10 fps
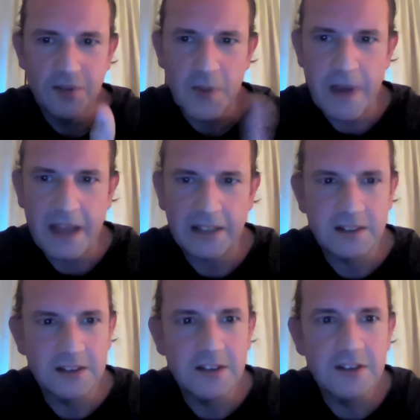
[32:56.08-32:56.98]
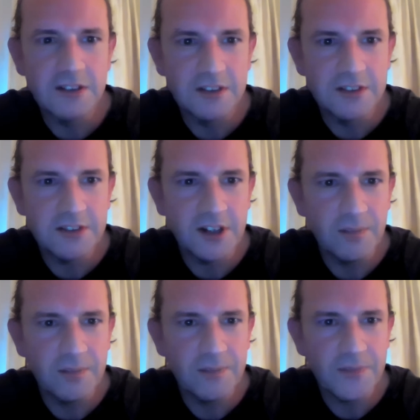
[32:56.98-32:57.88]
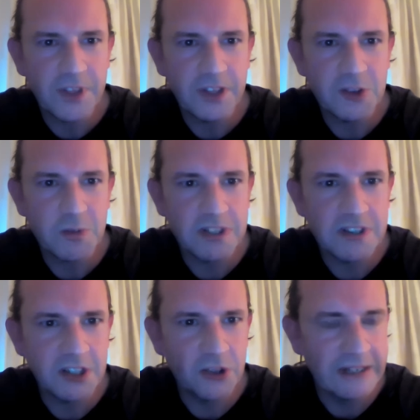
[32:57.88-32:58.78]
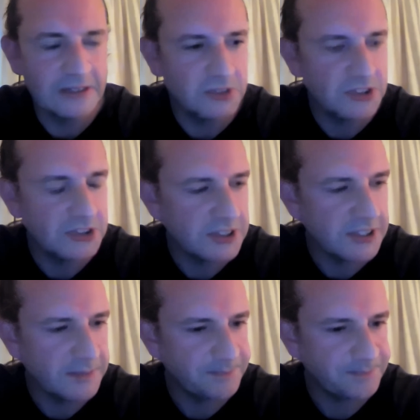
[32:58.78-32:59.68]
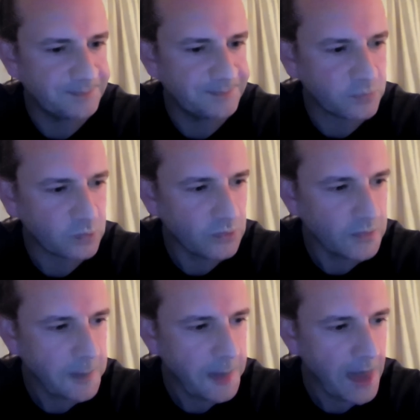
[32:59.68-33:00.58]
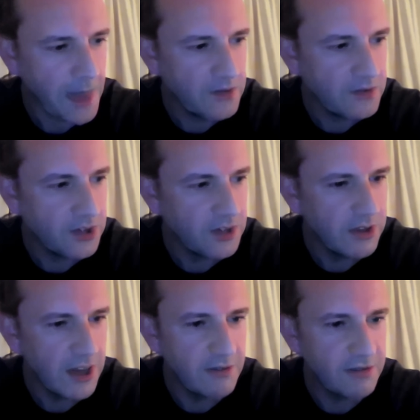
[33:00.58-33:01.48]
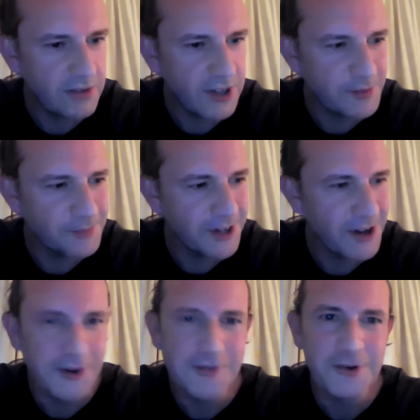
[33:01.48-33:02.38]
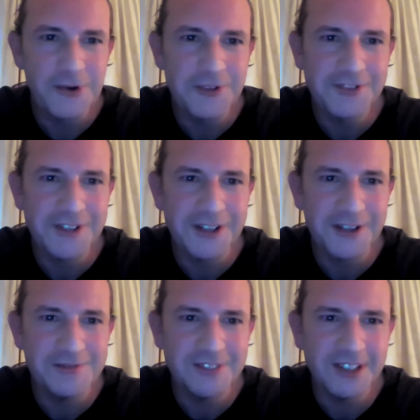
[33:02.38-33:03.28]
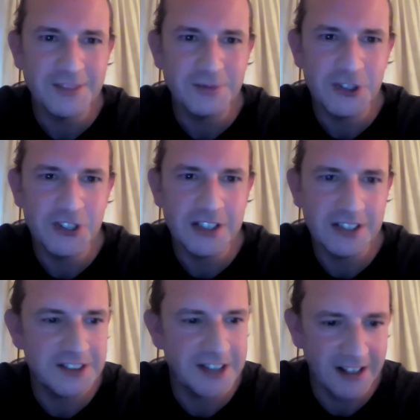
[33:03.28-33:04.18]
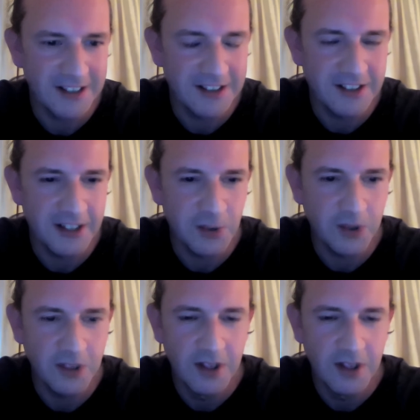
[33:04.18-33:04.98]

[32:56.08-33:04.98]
the pandas and um, things sprinting around, um, full of love, um, carnivores, you know, um, just eating salads now, and